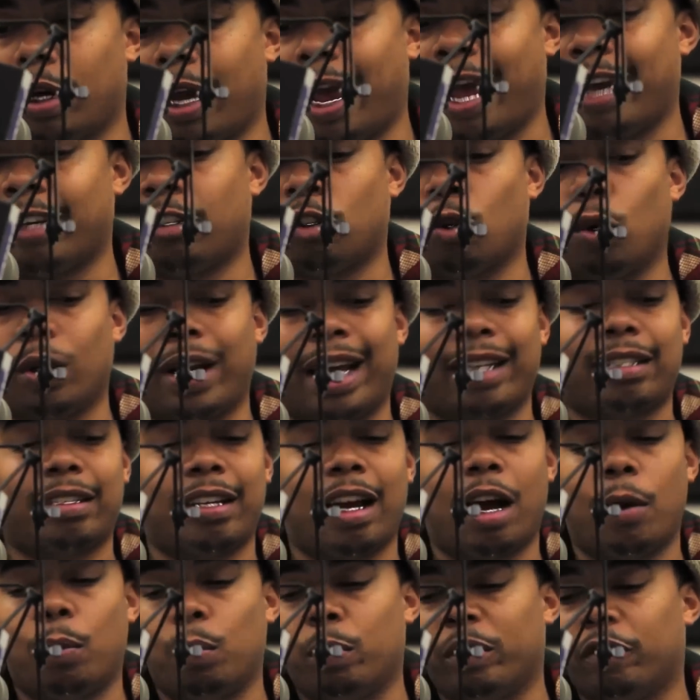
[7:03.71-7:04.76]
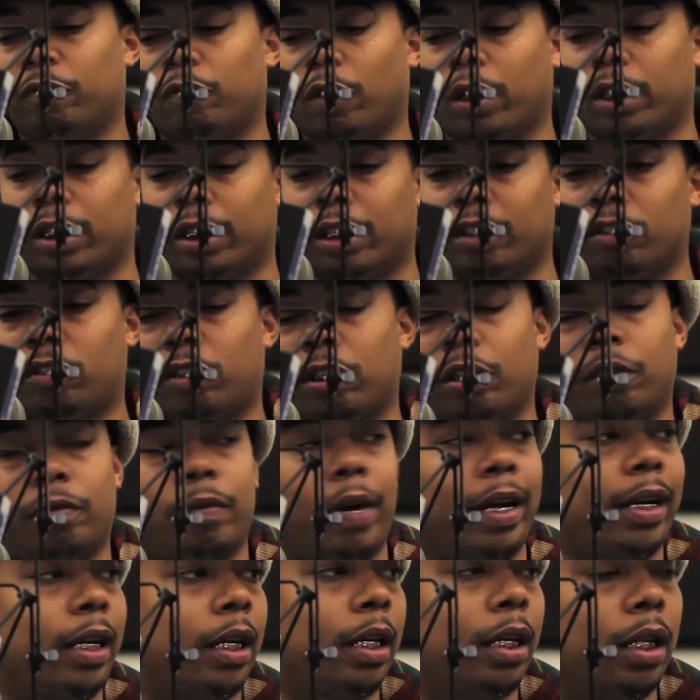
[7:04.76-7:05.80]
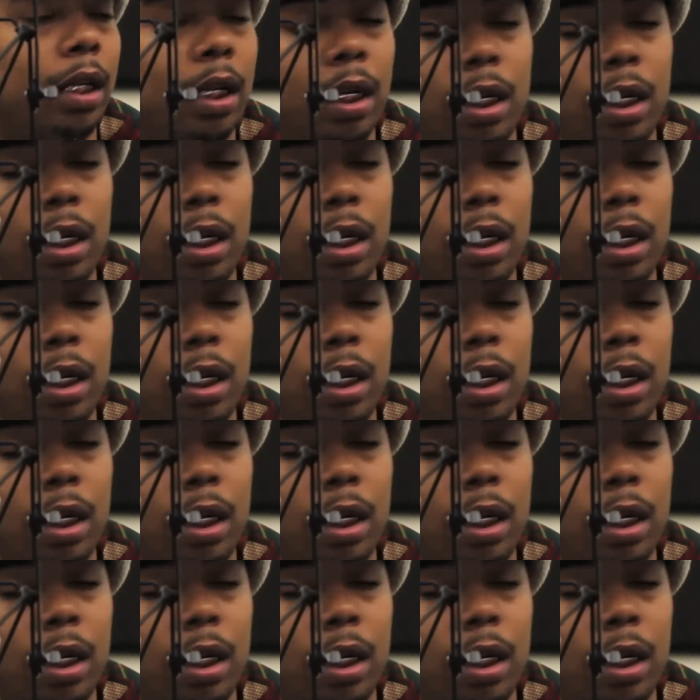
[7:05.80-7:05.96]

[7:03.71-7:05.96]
as all that time we running into the record,